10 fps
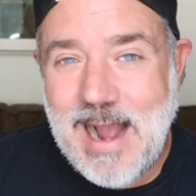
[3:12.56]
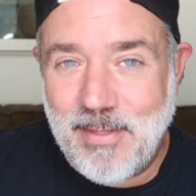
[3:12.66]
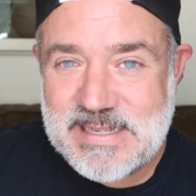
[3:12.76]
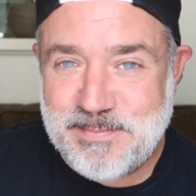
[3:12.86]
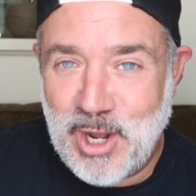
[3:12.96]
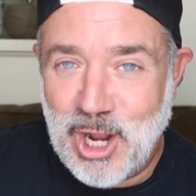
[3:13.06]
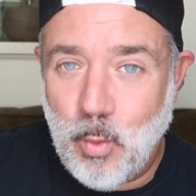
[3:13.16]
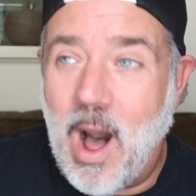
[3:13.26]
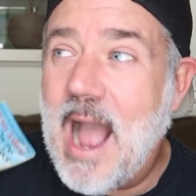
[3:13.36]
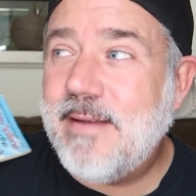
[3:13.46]
got this book.
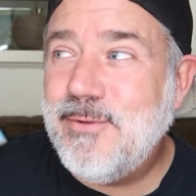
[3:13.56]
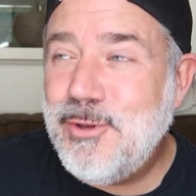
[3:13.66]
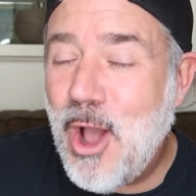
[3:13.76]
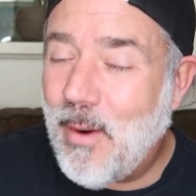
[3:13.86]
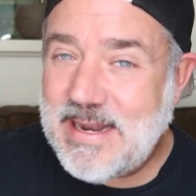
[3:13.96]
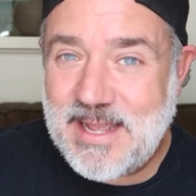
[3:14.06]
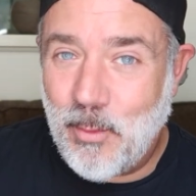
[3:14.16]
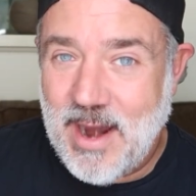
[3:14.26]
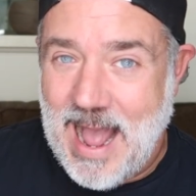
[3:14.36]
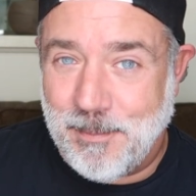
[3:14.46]
Well, I have no
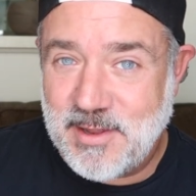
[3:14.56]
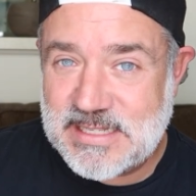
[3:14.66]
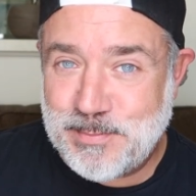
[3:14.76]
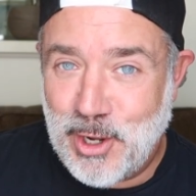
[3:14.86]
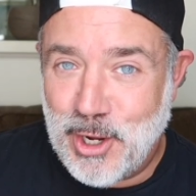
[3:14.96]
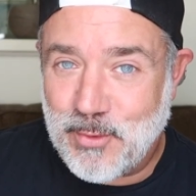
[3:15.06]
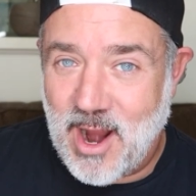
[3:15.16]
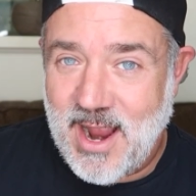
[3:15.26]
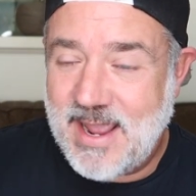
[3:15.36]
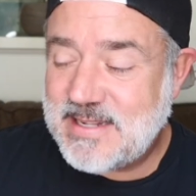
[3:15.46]
idea what happened to this book,
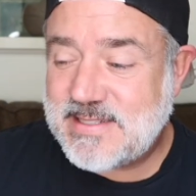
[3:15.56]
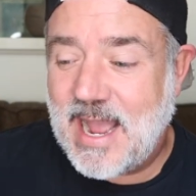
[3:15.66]
right?